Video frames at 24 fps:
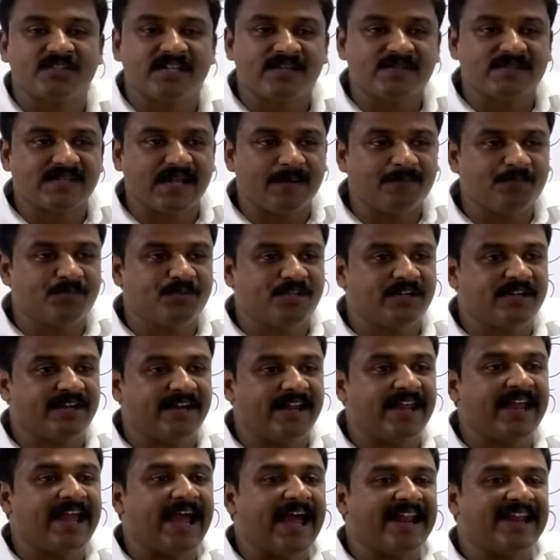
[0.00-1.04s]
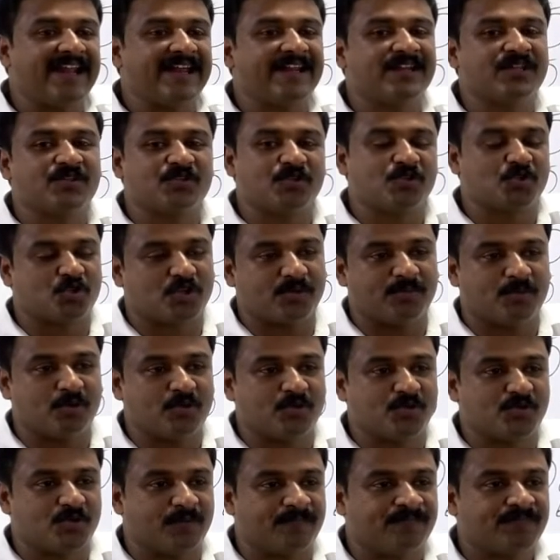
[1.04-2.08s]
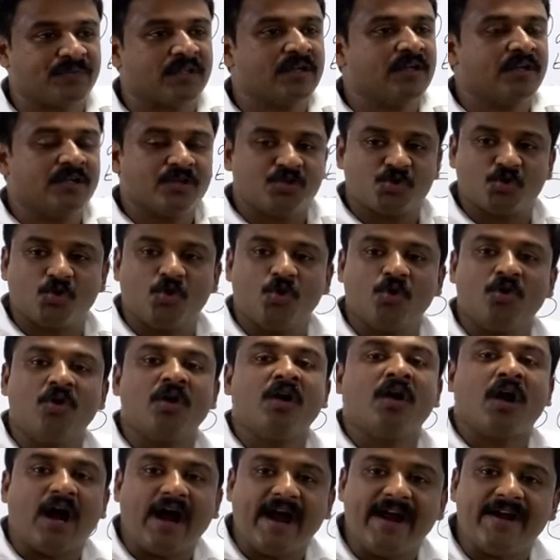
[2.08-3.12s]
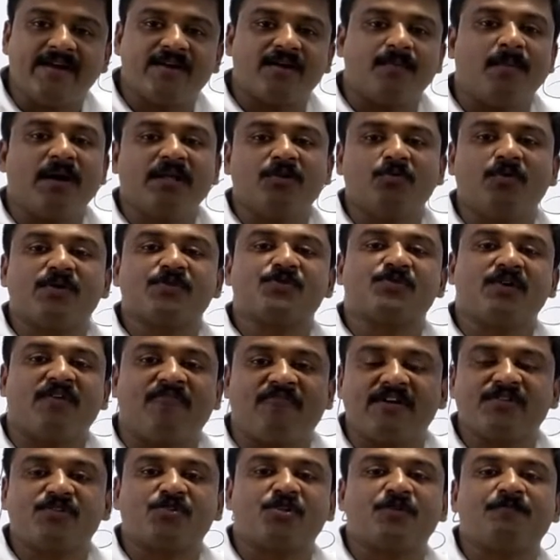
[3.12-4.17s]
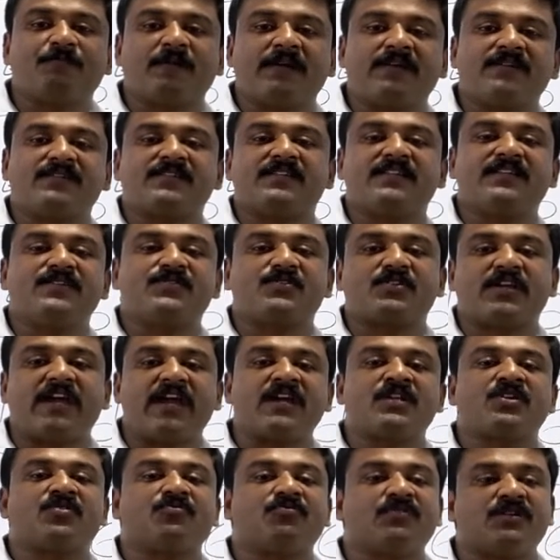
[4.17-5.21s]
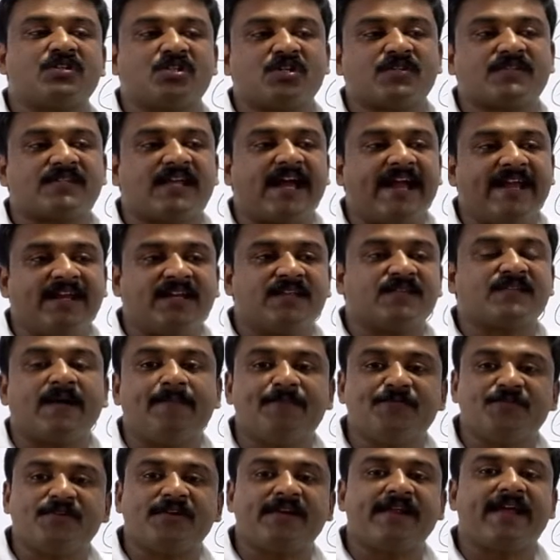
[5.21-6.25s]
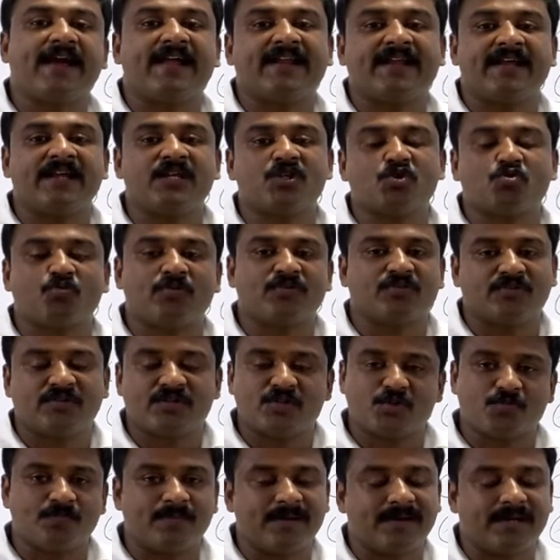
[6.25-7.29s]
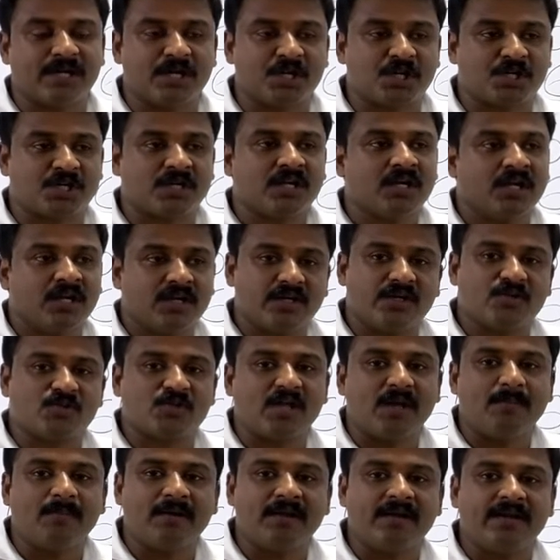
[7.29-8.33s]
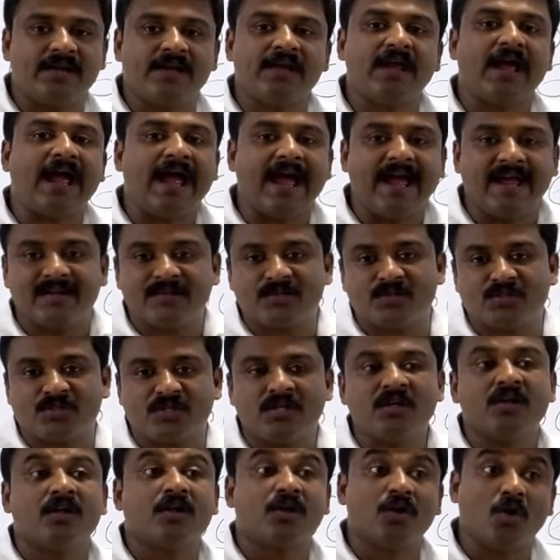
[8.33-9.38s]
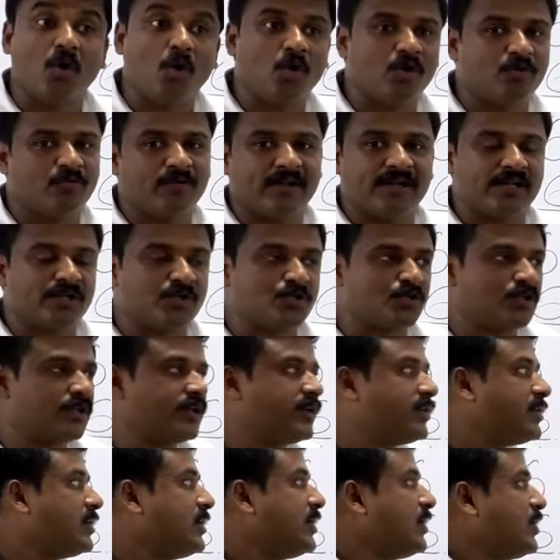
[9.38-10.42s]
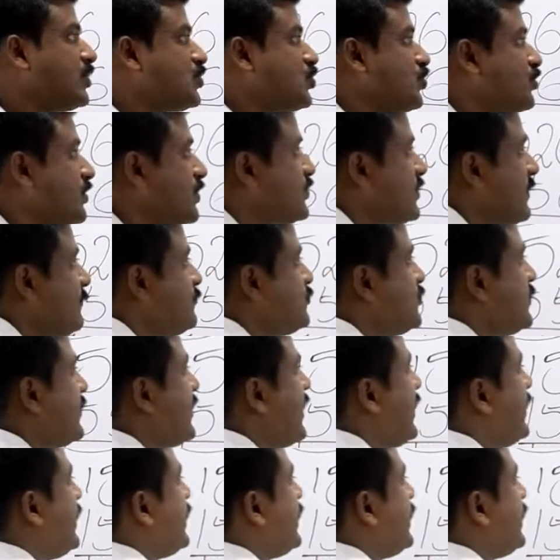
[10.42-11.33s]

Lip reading: the subsidiary alliance system also. So Hyderabad was the first princely state which signed a subsidiary alliance with this British, Nizam Ali and Lord Wellesley. So this subsidiary